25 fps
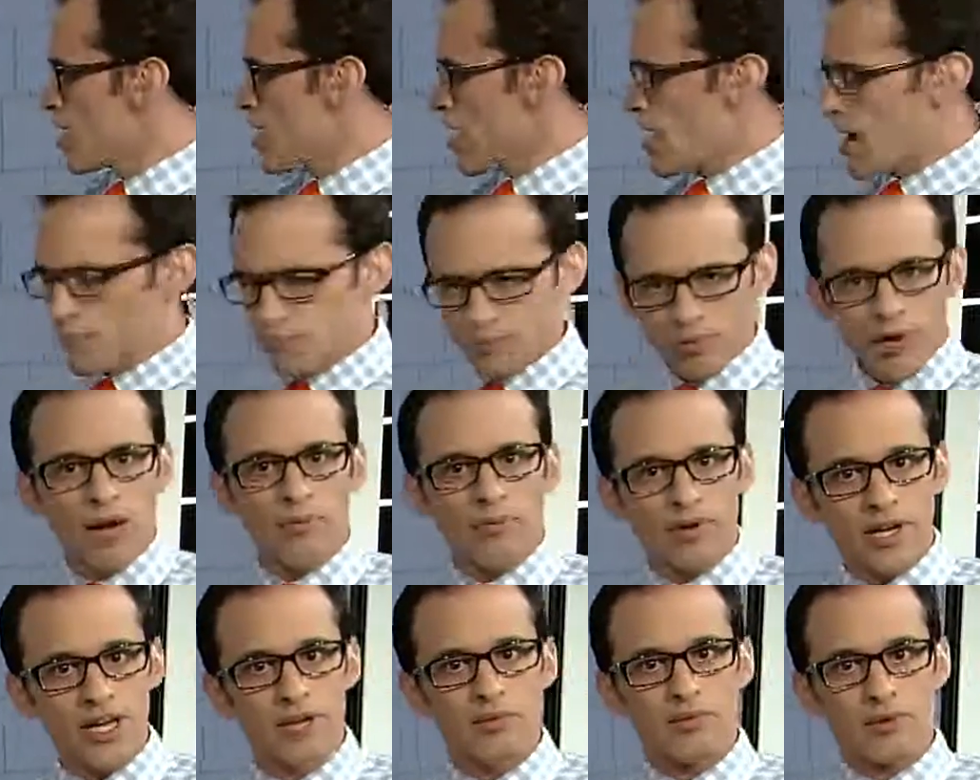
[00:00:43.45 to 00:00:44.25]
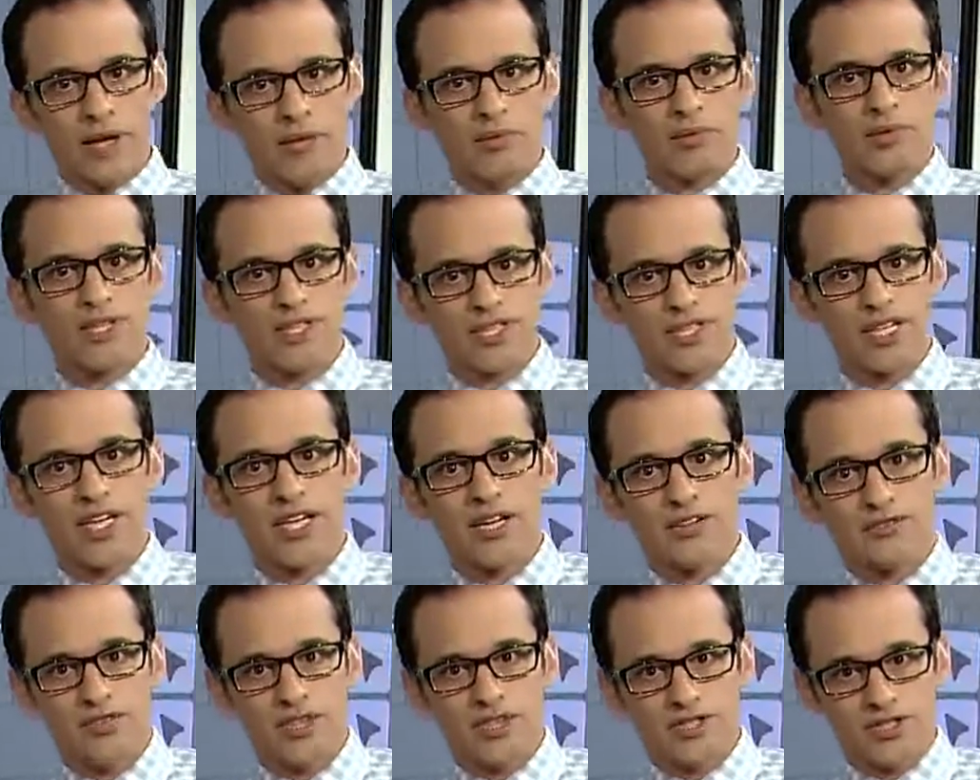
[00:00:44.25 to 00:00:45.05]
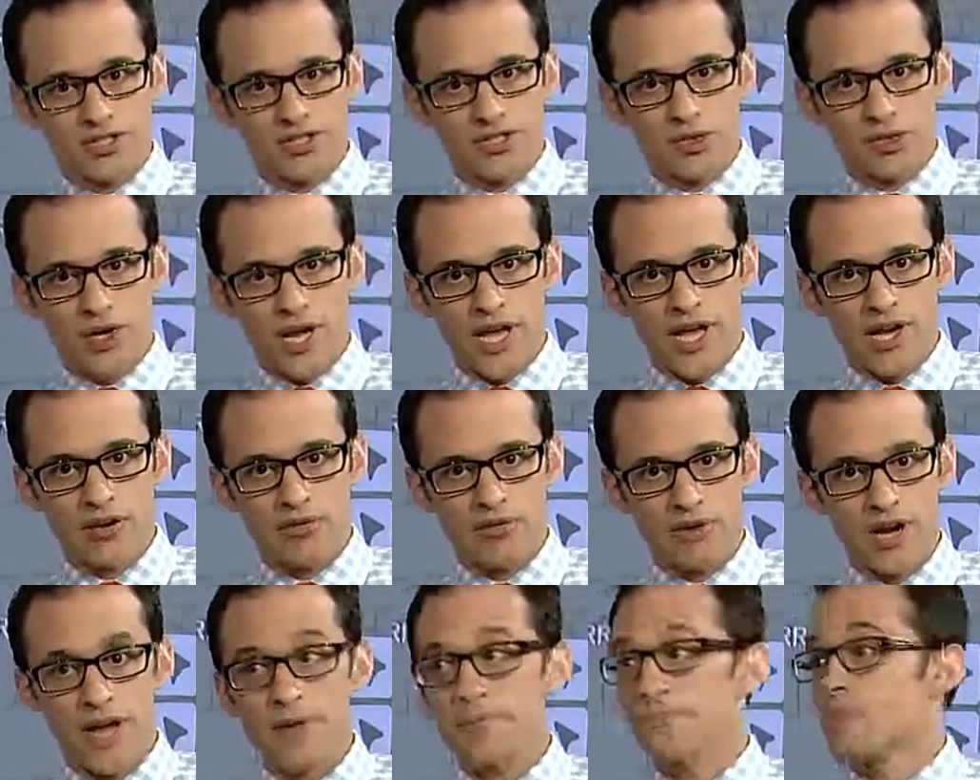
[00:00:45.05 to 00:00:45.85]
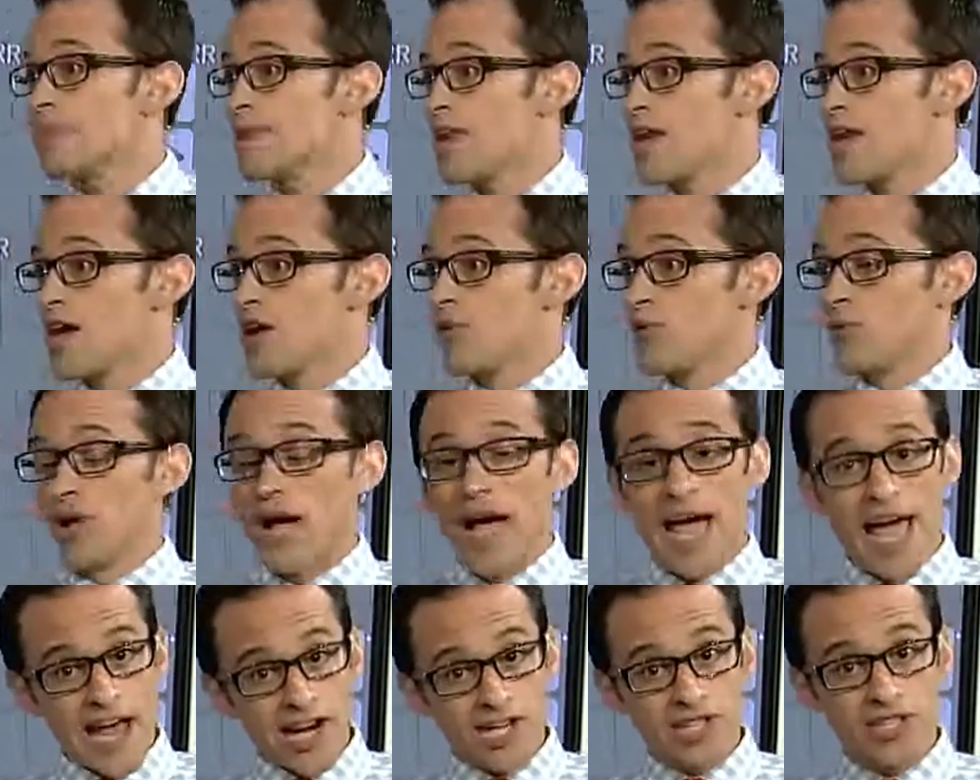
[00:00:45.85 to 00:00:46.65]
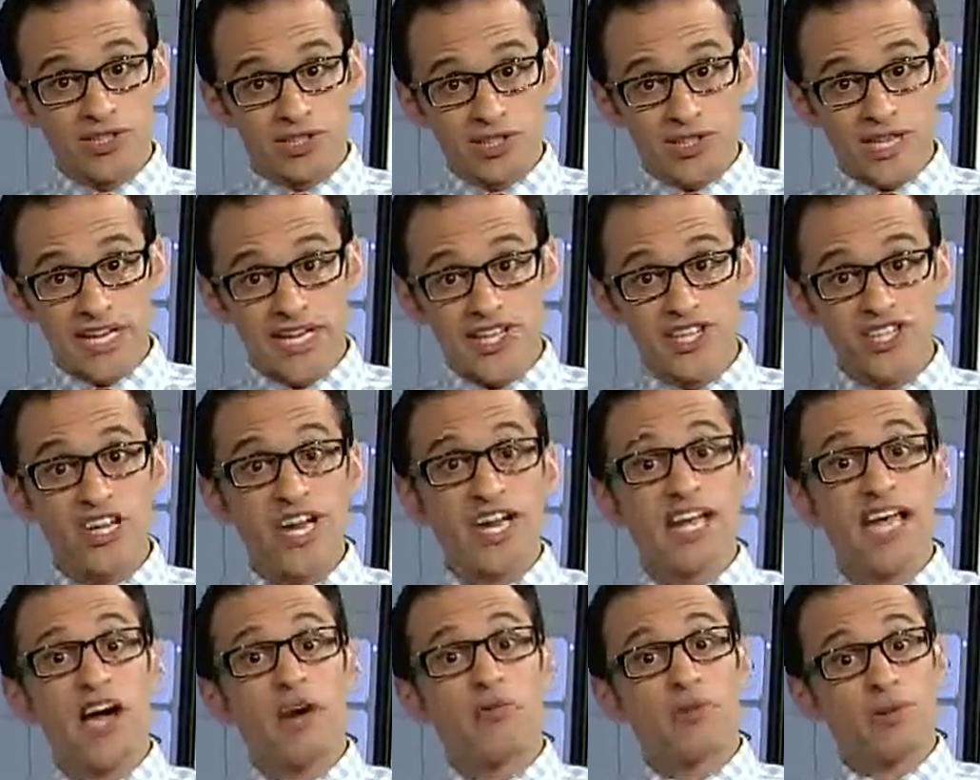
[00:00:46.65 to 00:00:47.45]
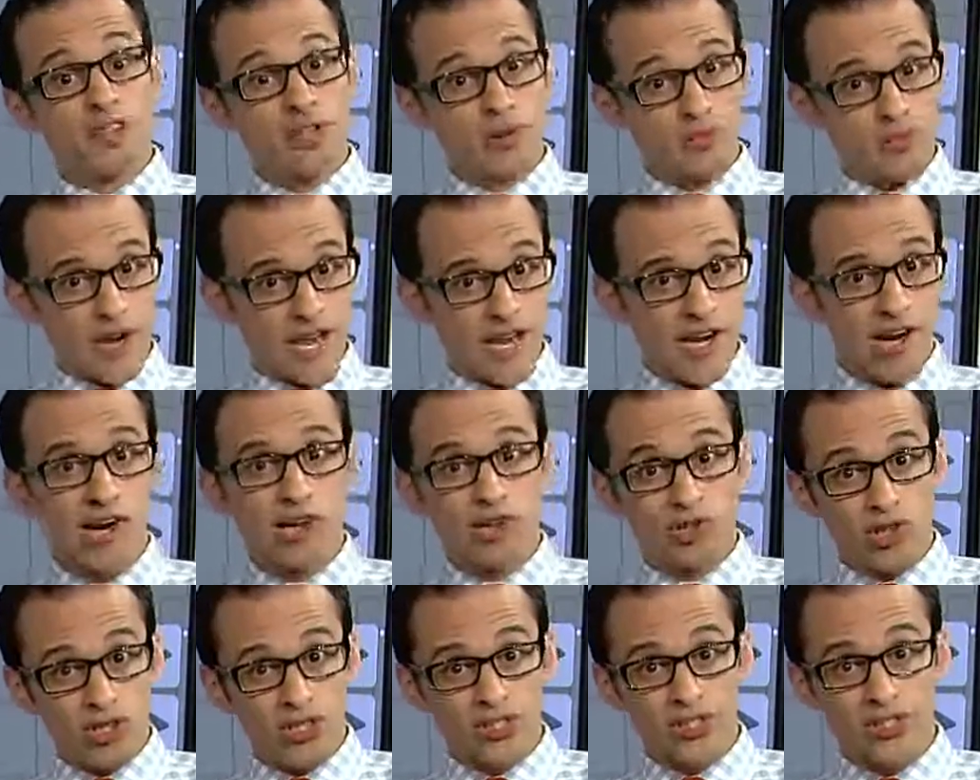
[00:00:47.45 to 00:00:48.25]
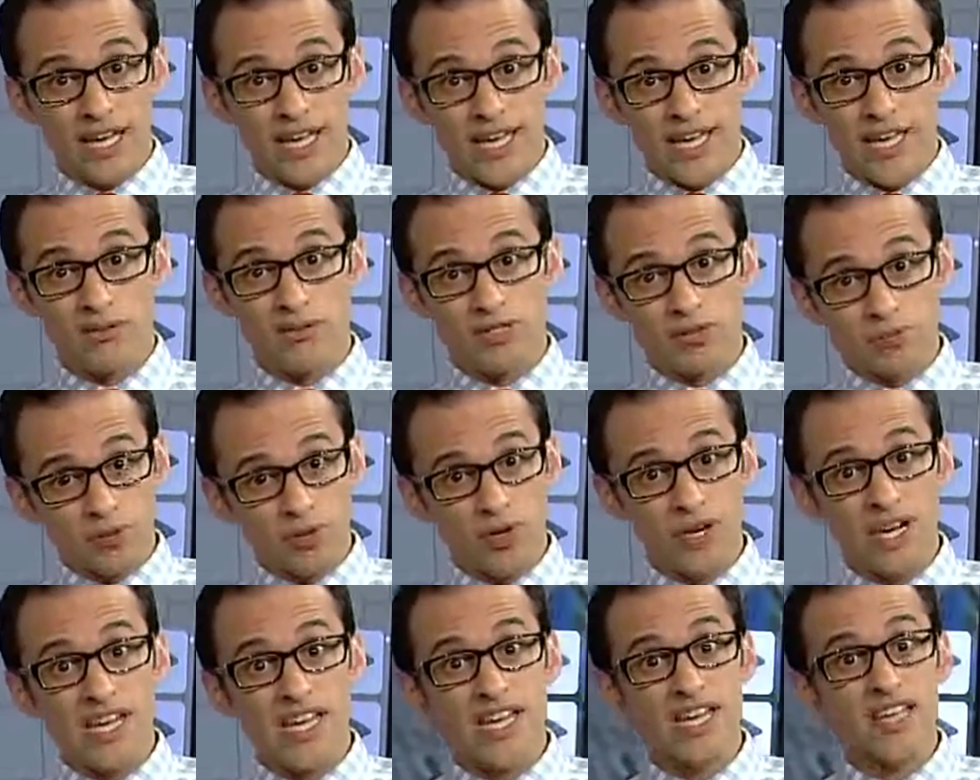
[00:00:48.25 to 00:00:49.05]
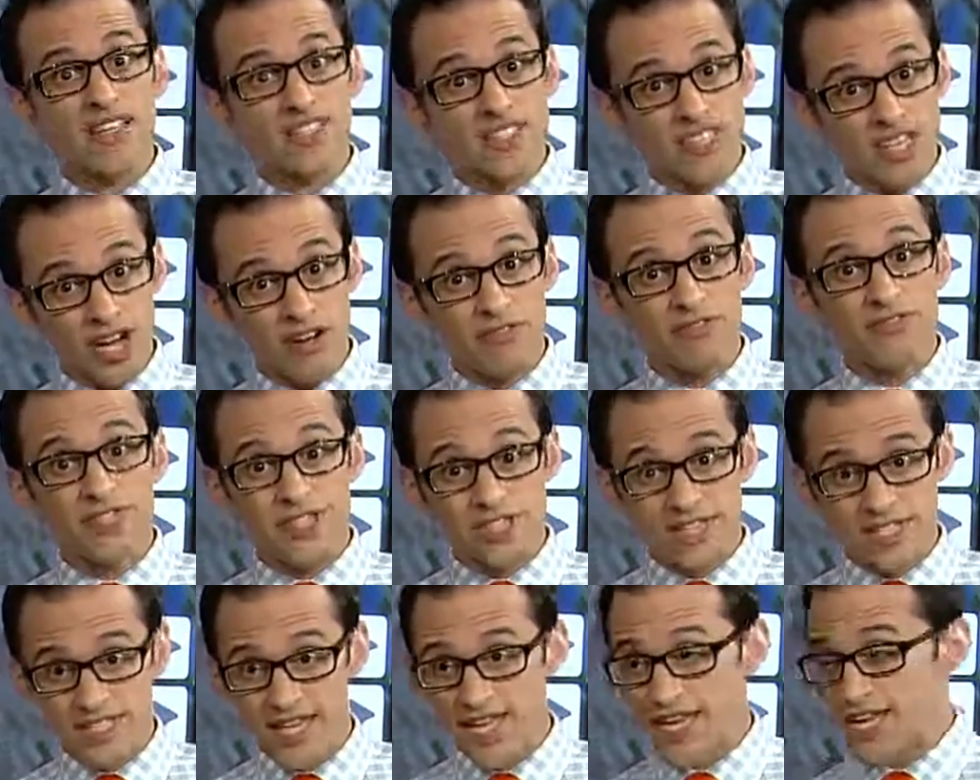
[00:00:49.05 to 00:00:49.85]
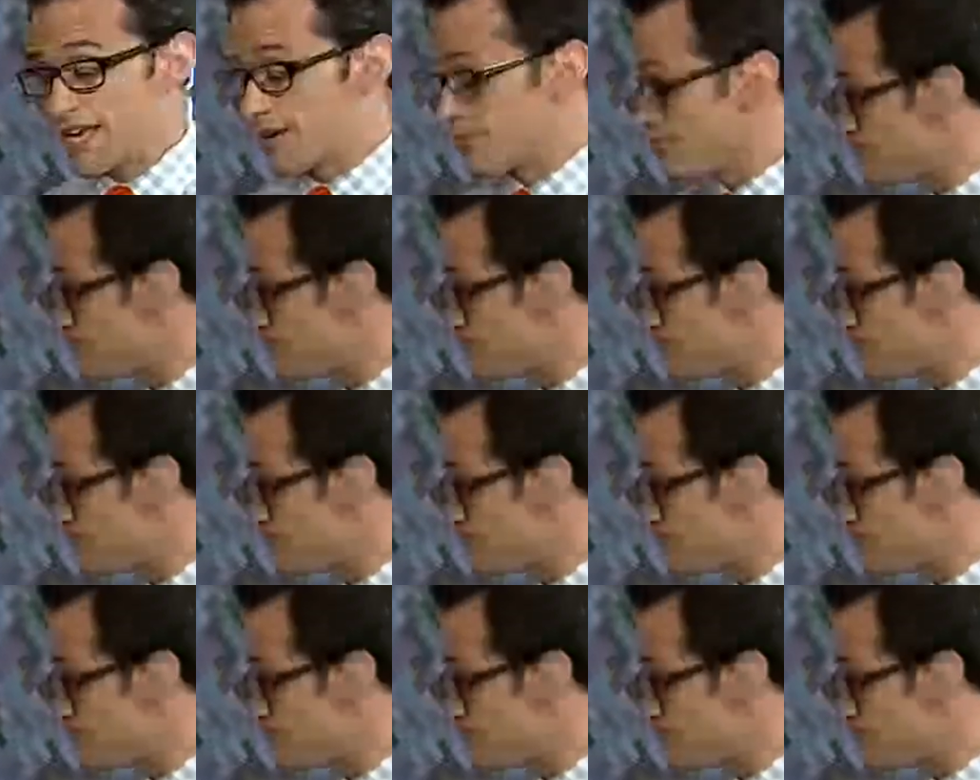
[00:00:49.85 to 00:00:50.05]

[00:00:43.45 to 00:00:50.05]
I'm probably going to be able to see it if there's a tornado, right? Well, actually, check out what the radar looked like. It was pretty tough to see.